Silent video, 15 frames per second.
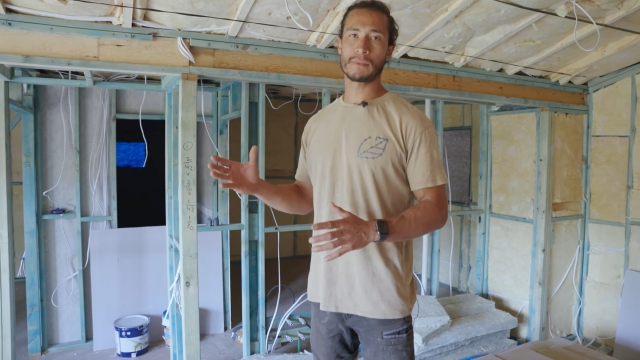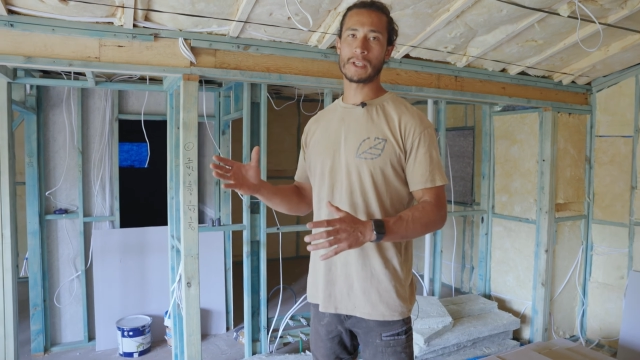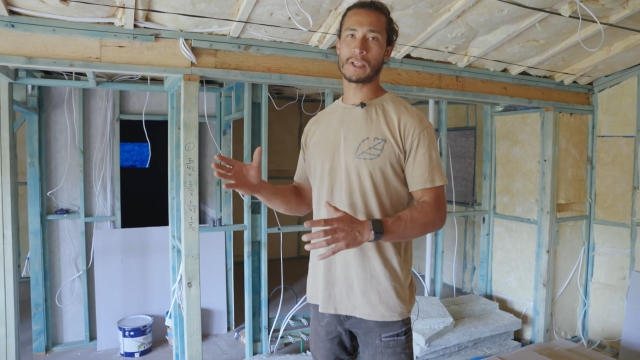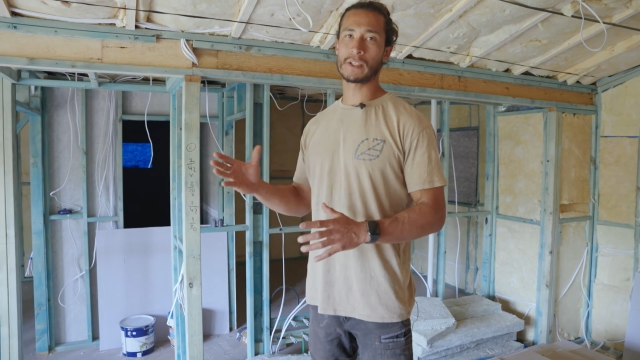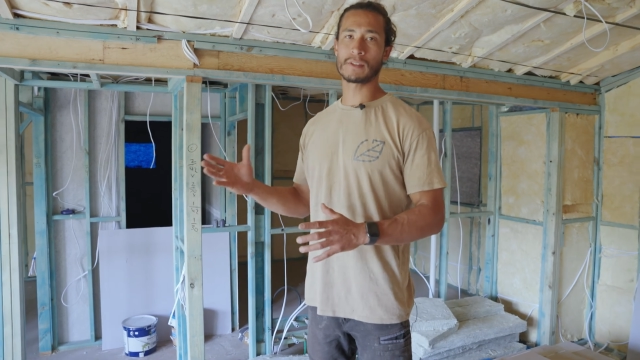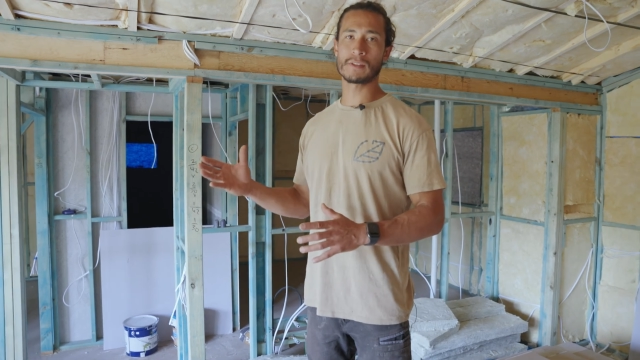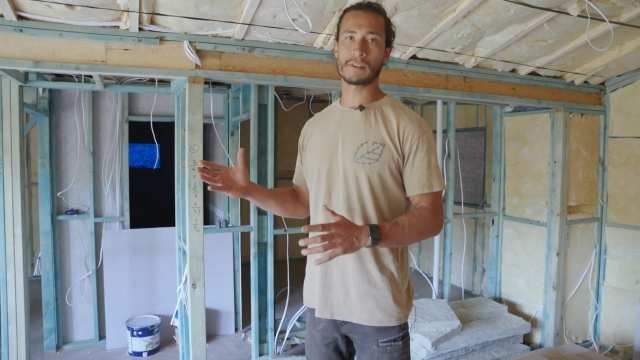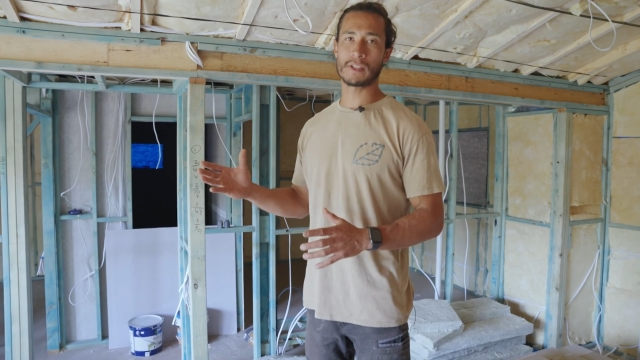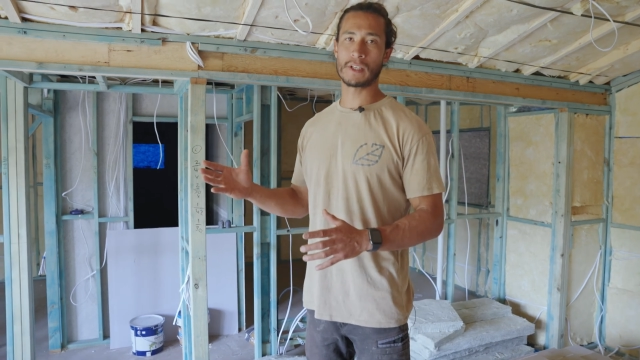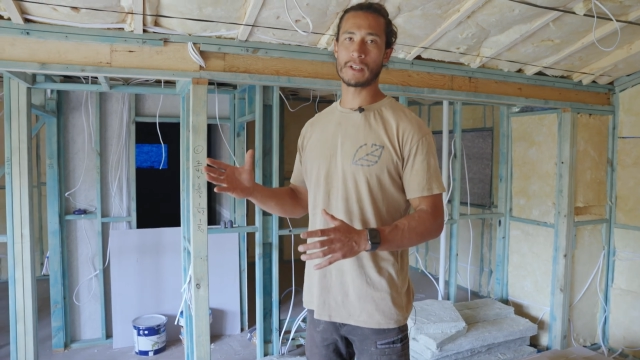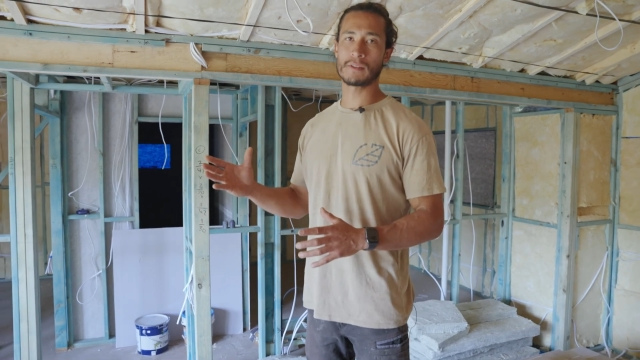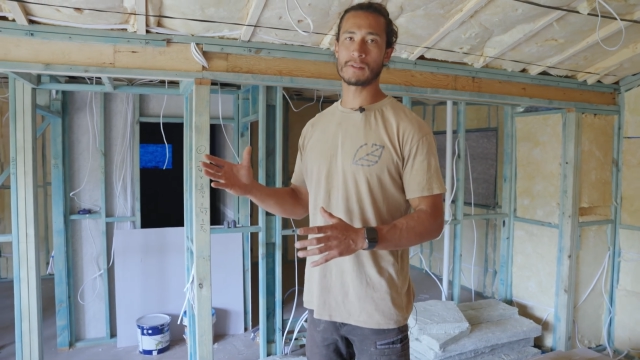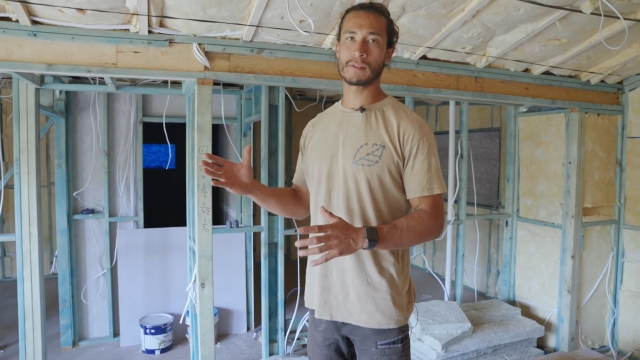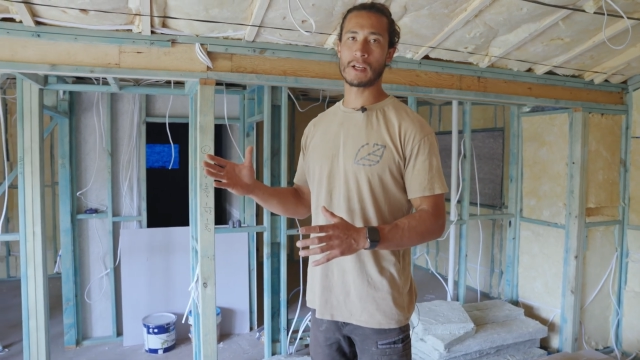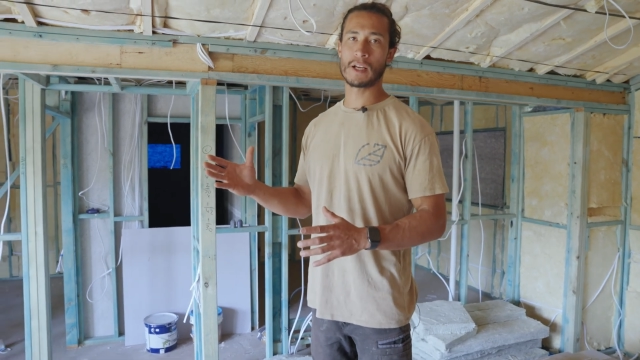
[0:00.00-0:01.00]
get
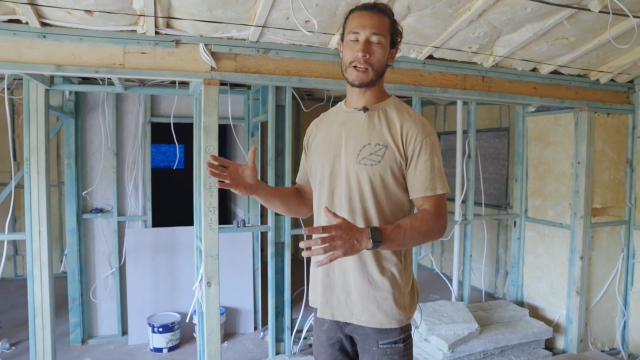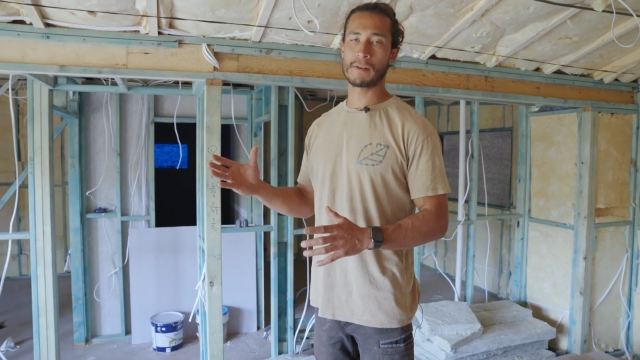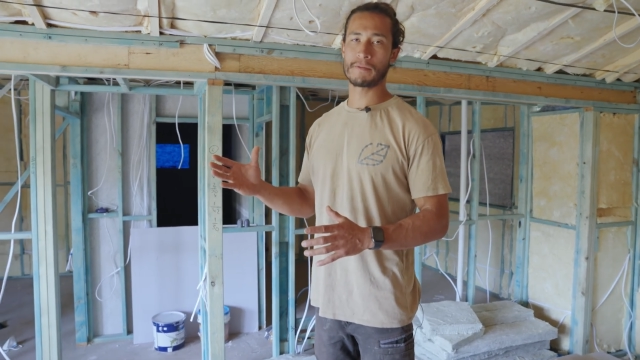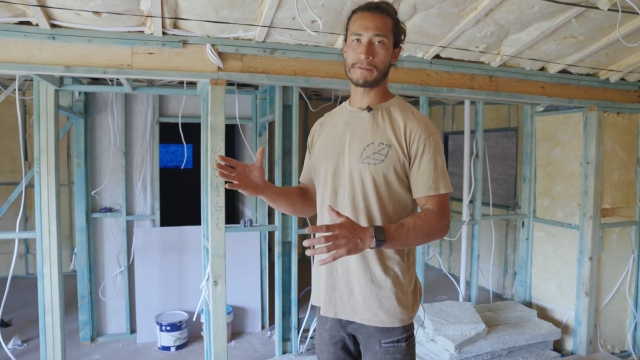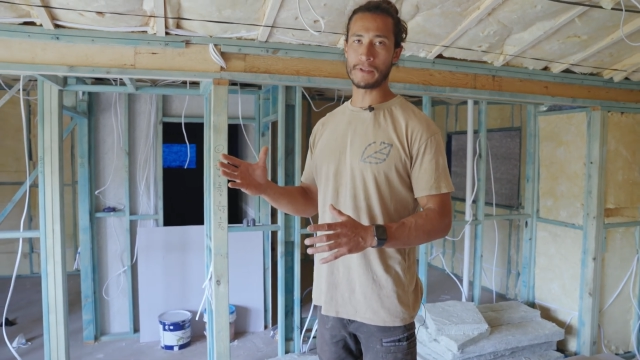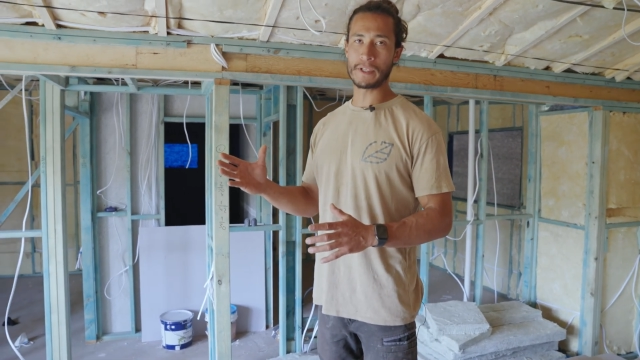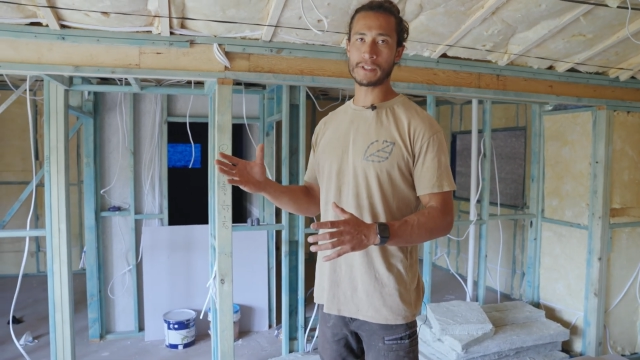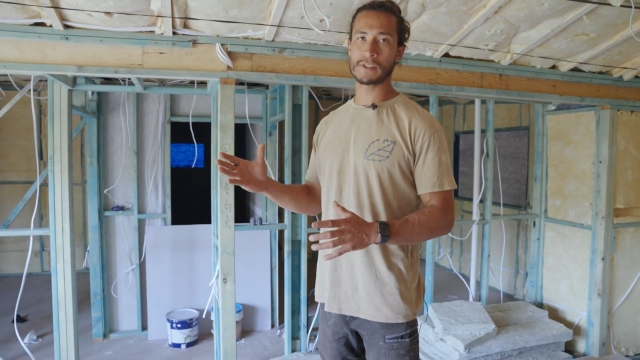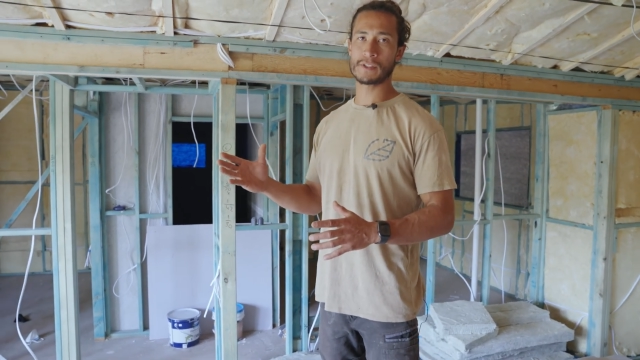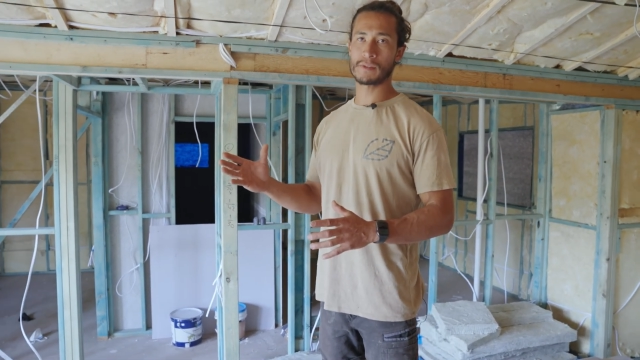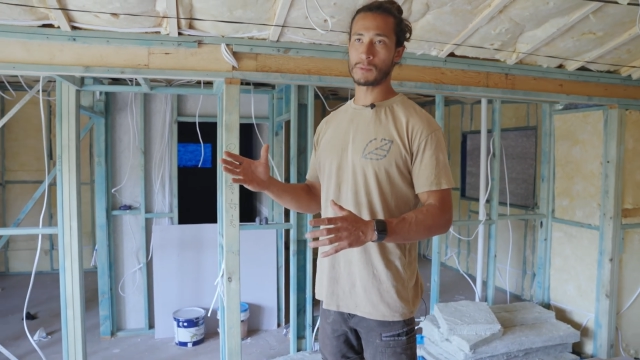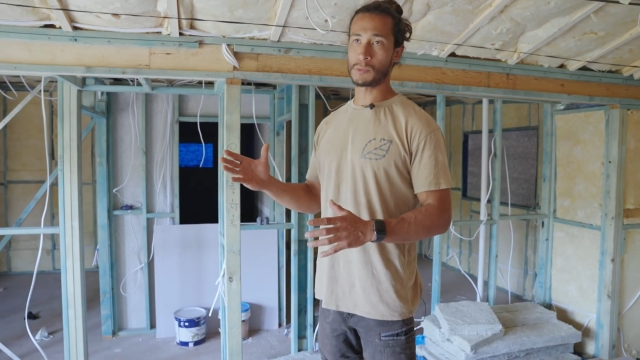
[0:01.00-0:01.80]
it fixed.